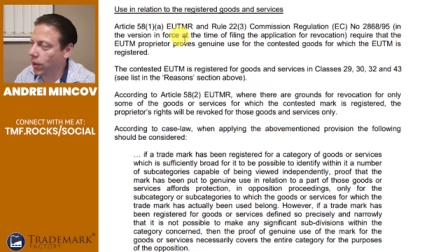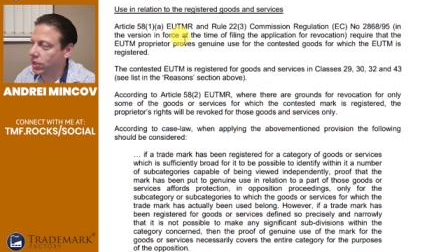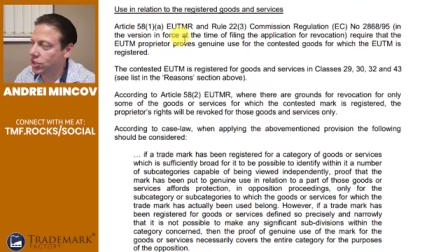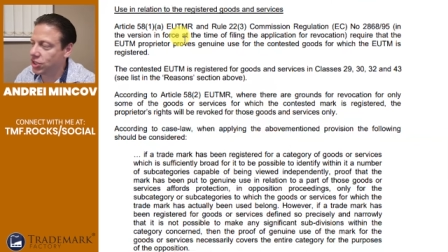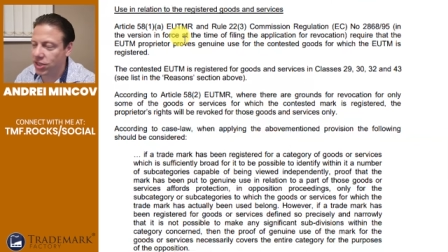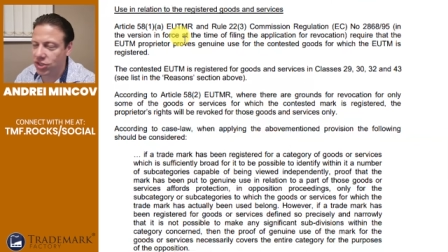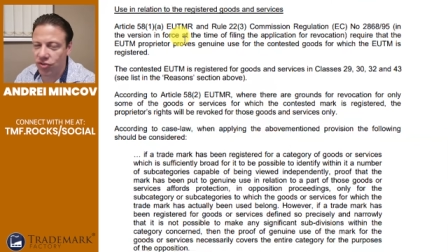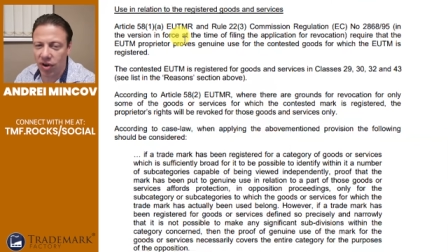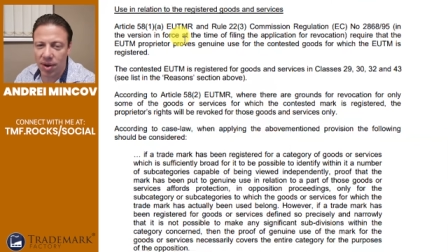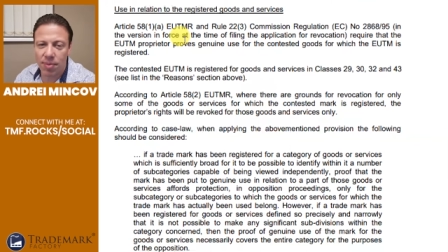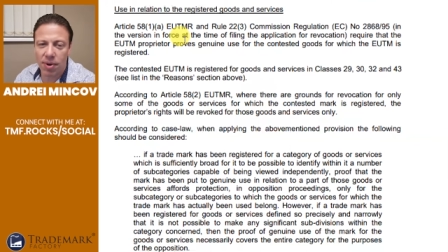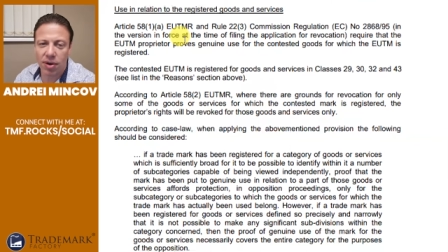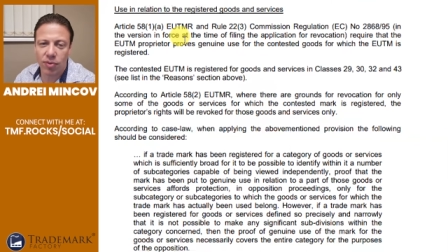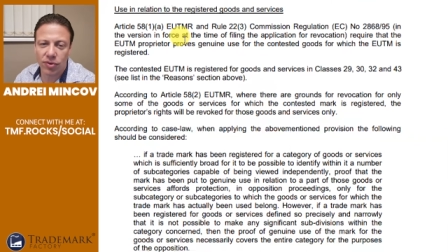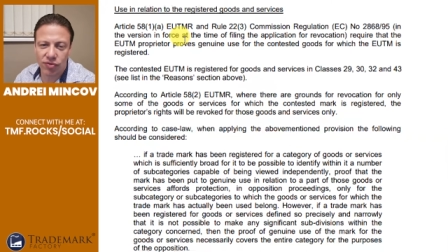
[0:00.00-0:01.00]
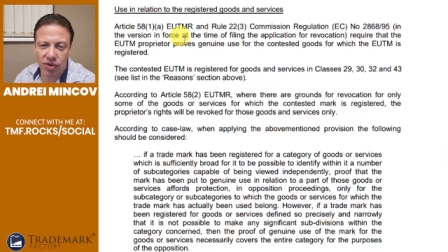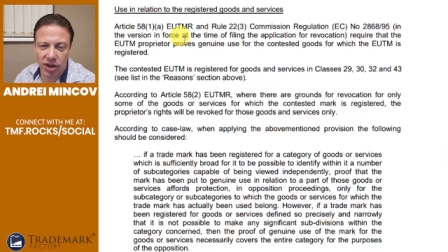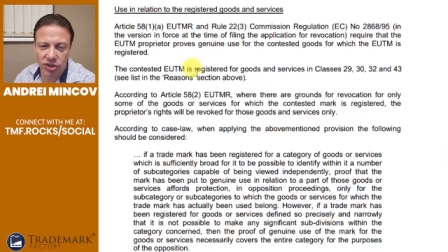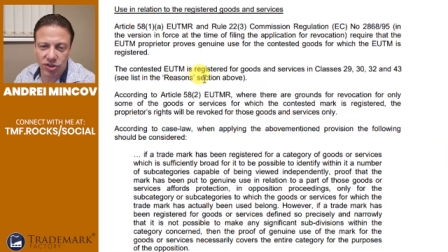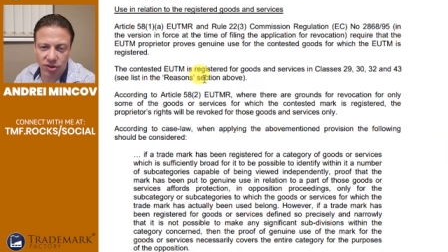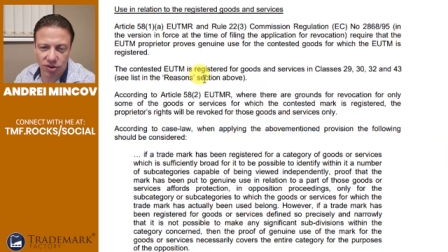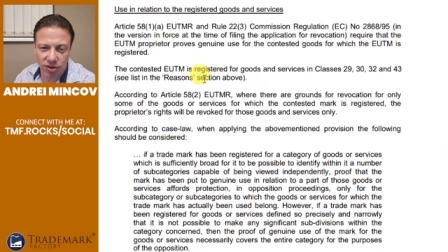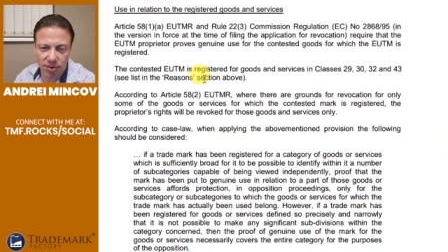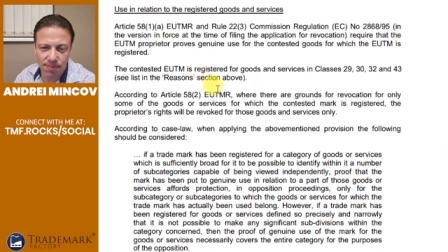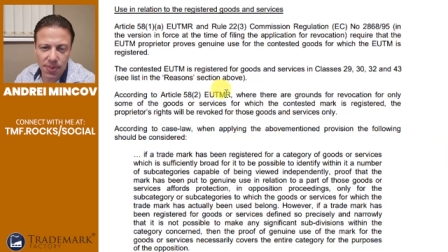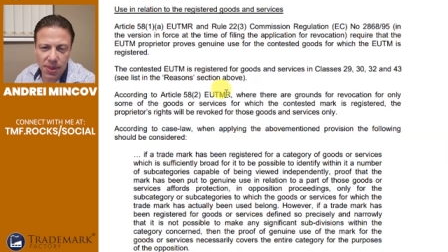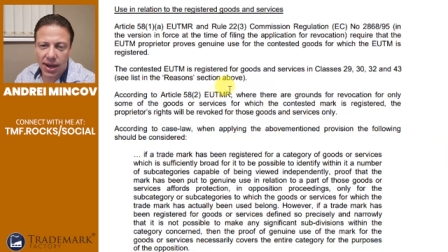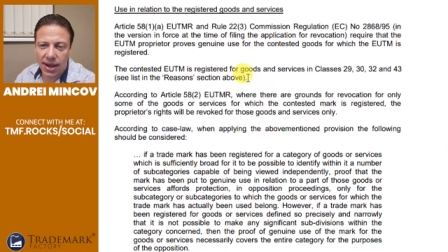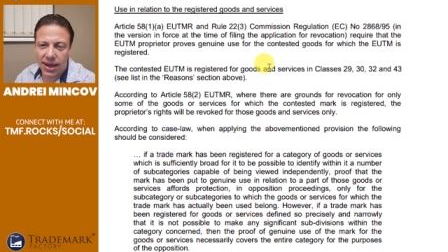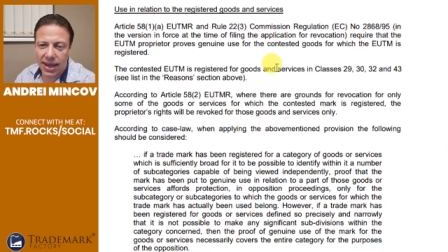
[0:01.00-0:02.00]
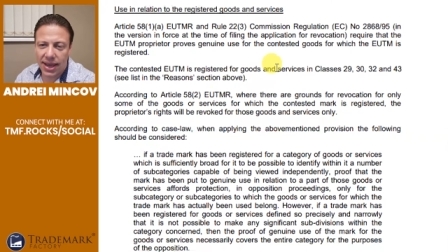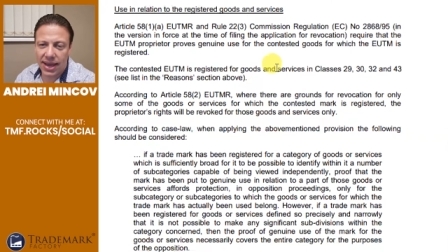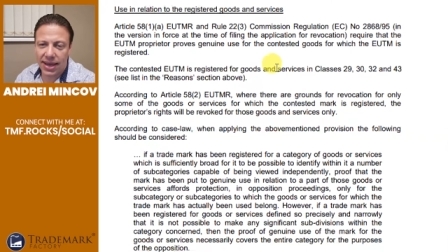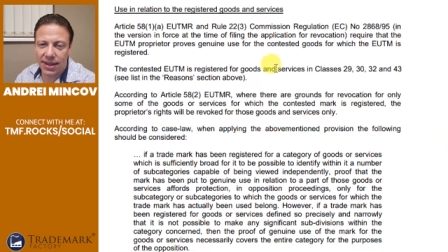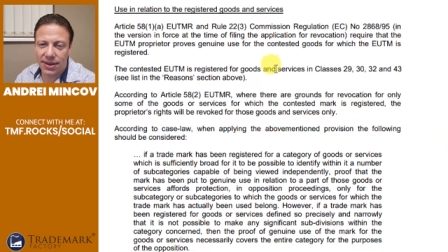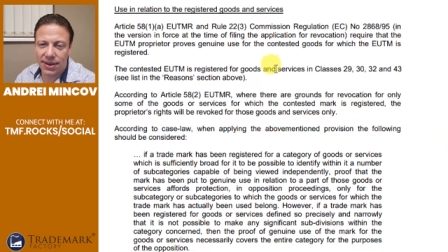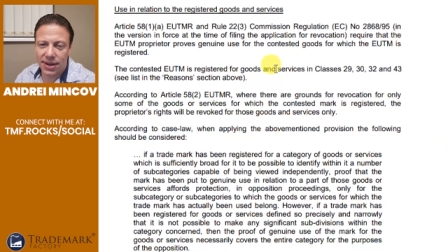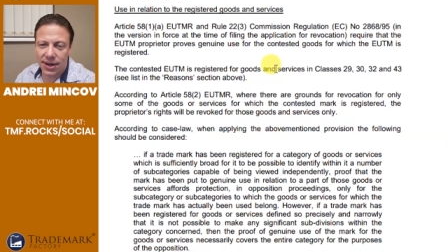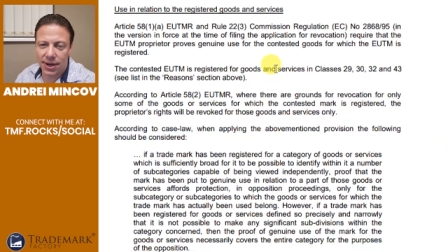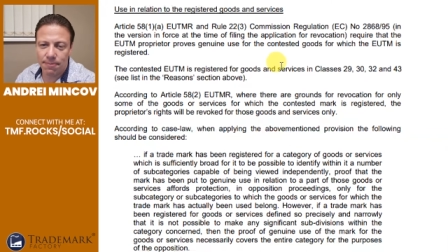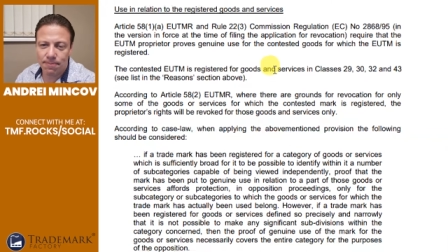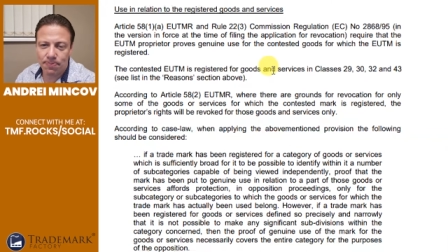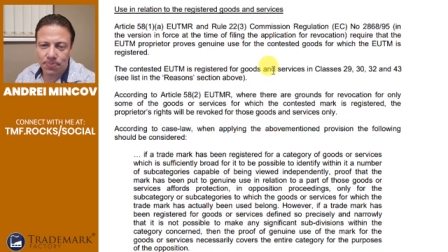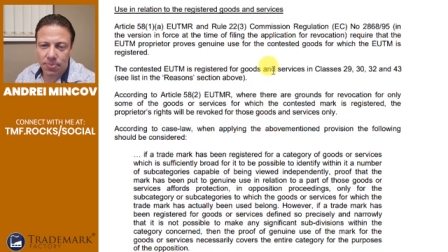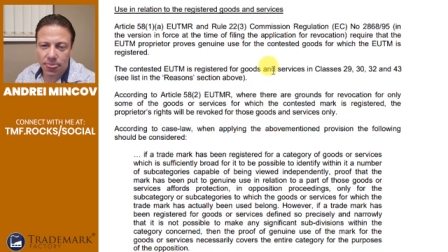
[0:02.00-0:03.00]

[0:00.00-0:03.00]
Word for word: which the trademark was registered, uh, and uh,